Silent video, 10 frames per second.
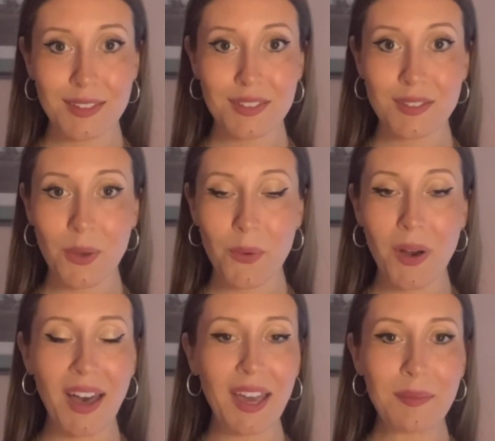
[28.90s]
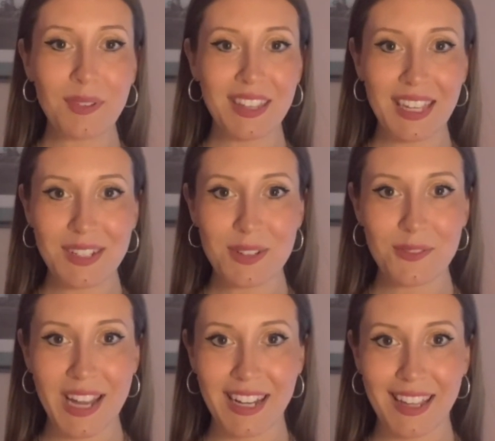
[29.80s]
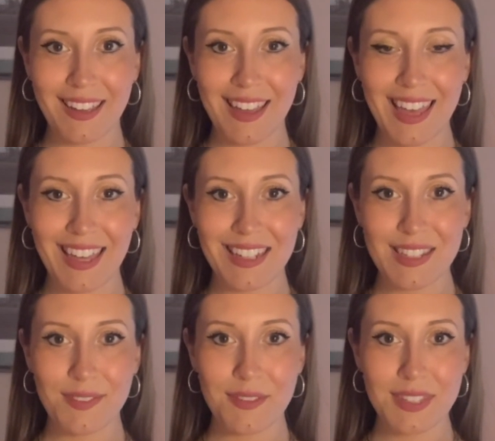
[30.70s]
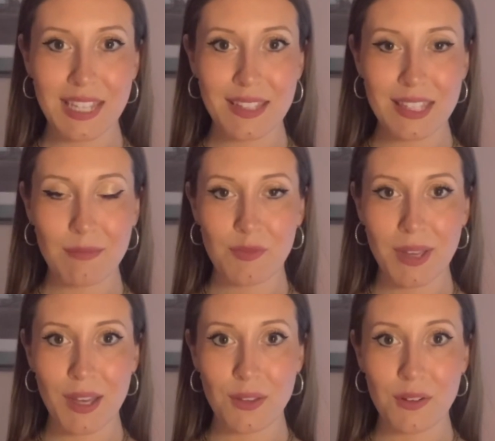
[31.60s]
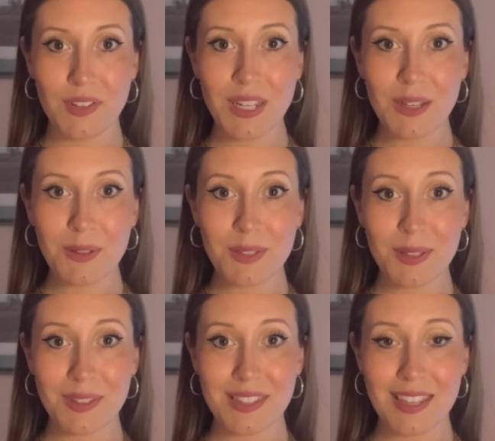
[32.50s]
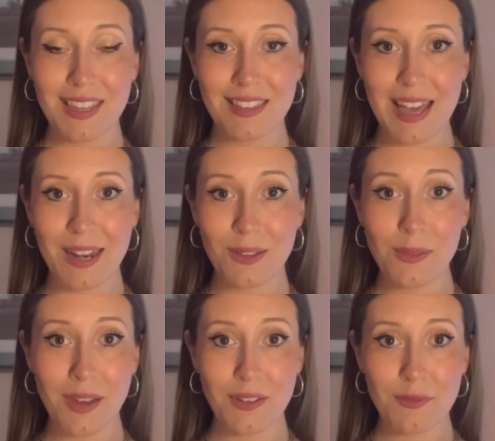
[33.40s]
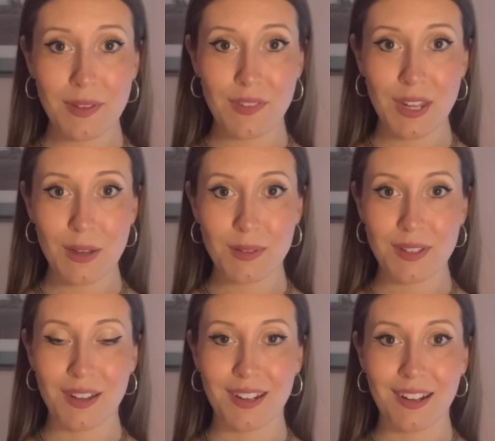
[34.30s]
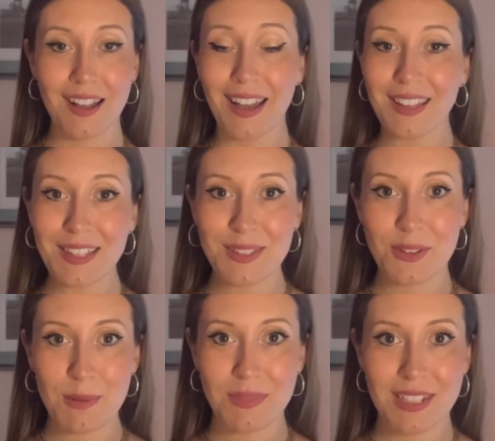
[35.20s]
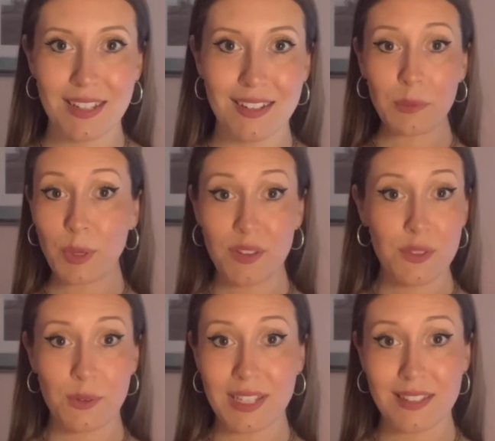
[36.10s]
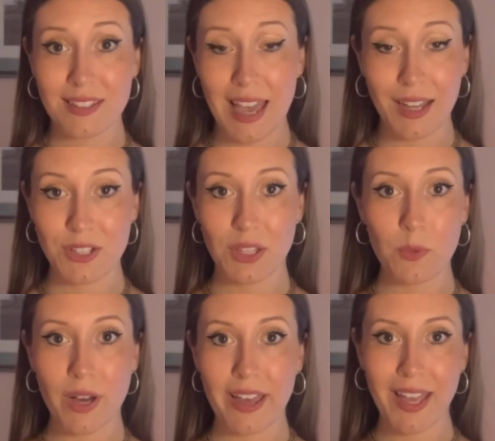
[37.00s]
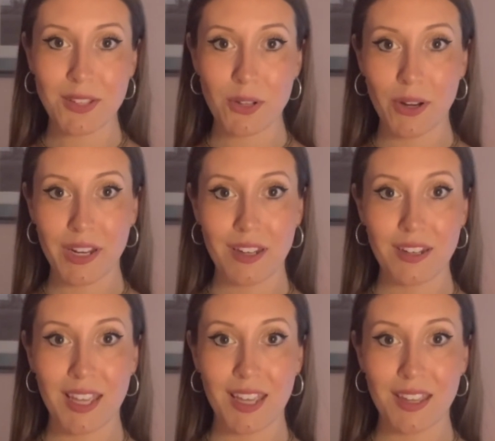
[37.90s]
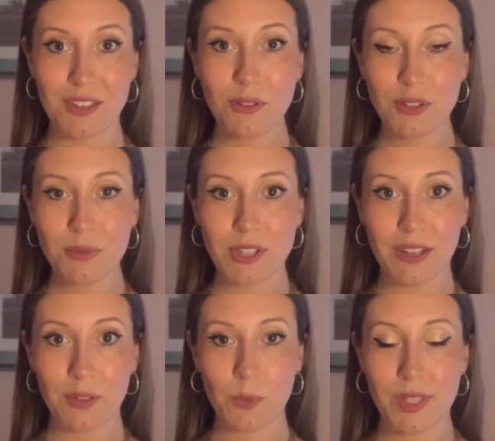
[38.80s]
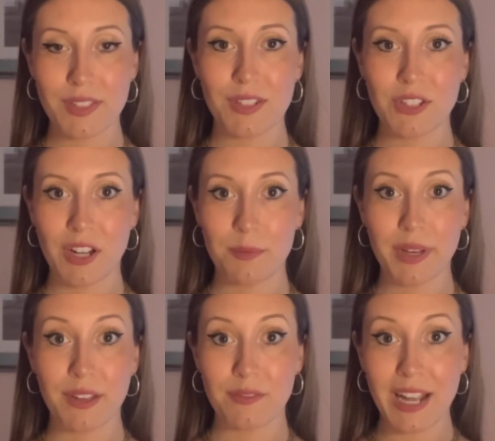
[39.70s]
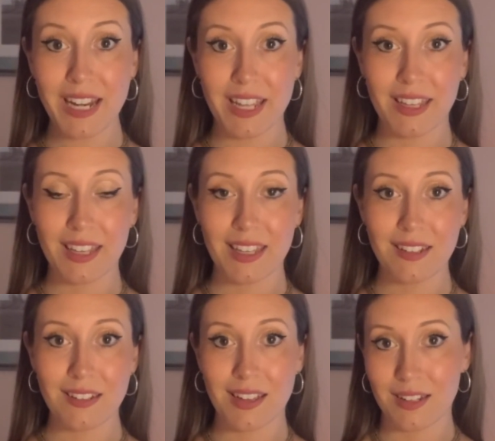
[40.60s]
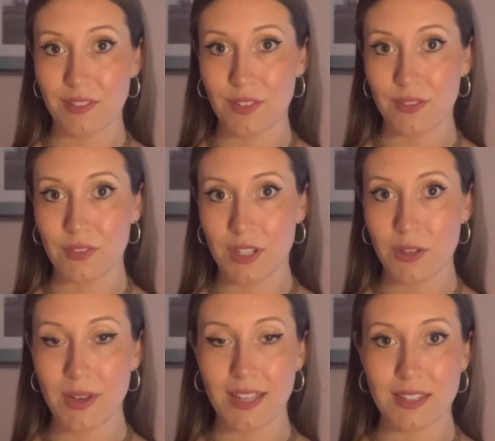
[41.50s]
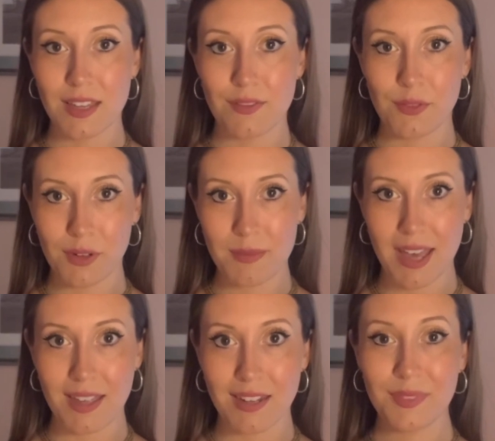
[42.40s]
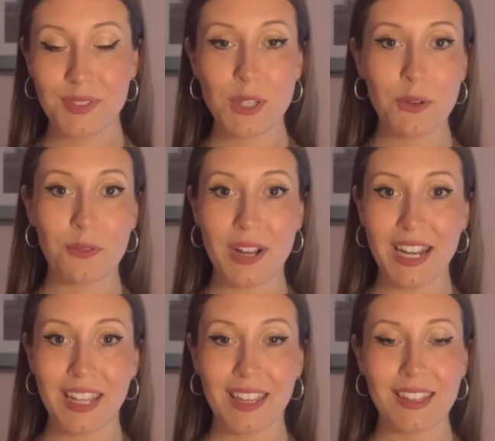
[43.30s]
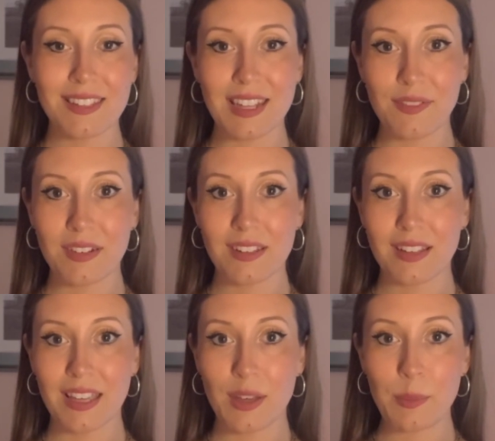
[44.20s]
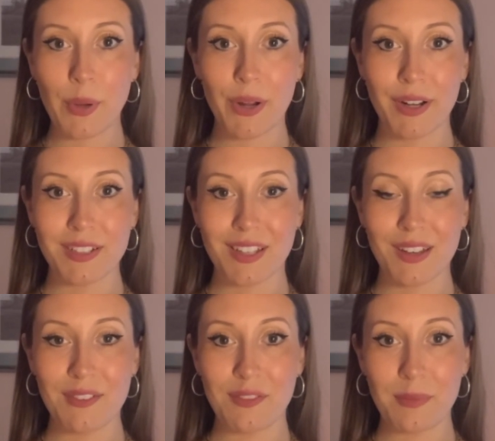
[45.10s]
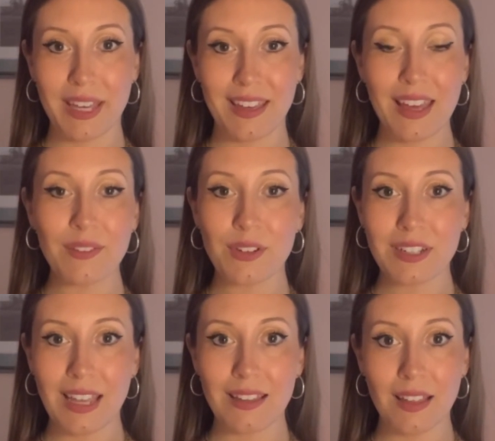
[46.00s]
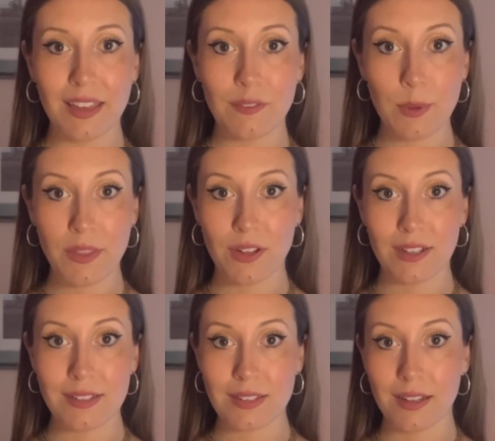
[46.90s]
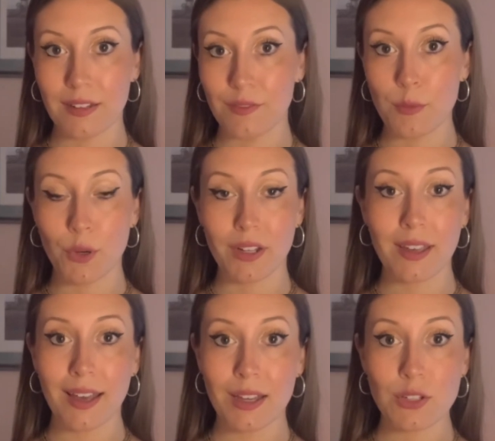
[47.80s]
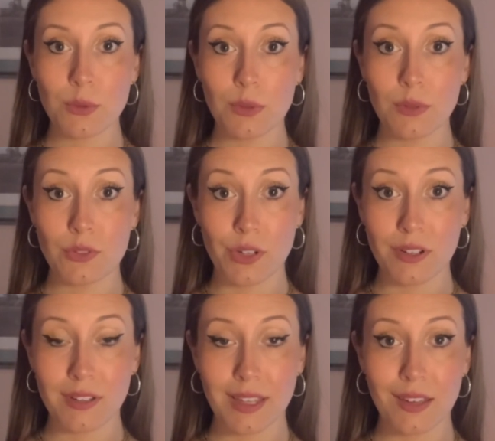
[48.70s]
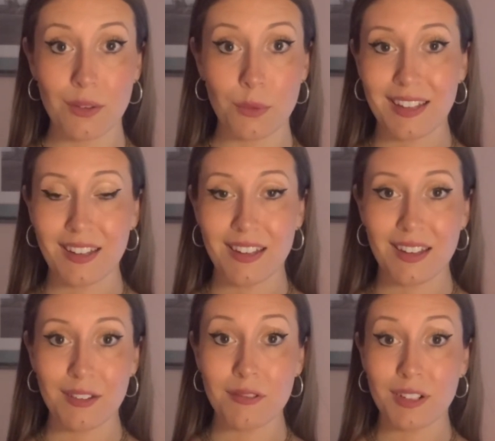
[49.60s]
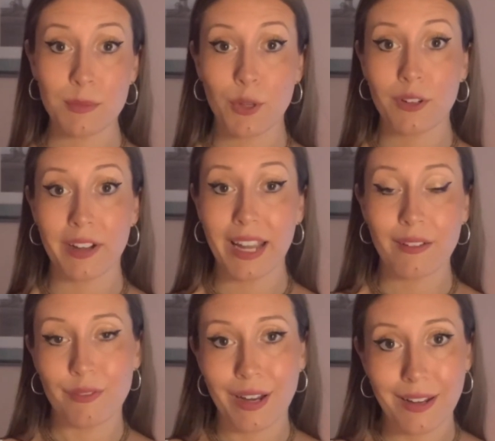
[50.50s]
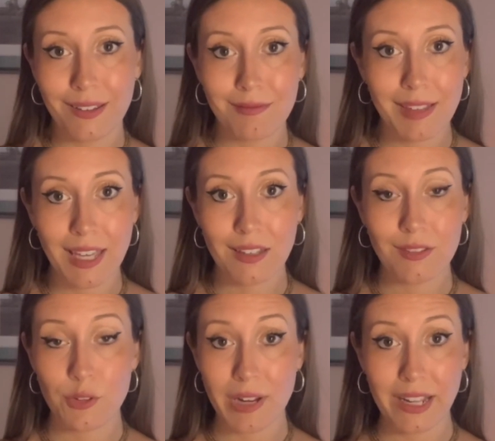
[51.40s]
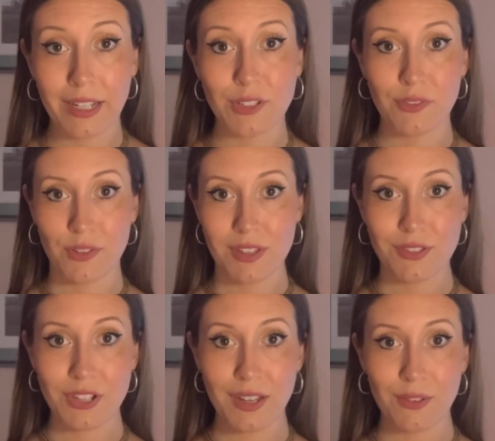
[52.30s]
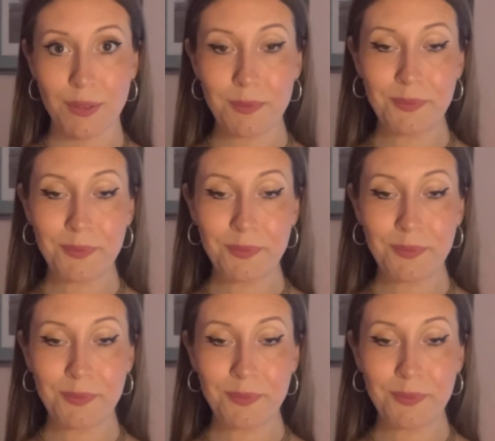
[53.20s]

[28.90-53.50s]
So I'm really into writing, and if you've seen some of my other videos, you'll see that a lot of my videos are highly scripted. One of the reasons actually why I started a YouTube channel was to share my writing in kind of a video essay format. So writing is definitely a part of my everyday life, whether it's kind of more casual journaling or more creative writing, like the writing I do for this channel.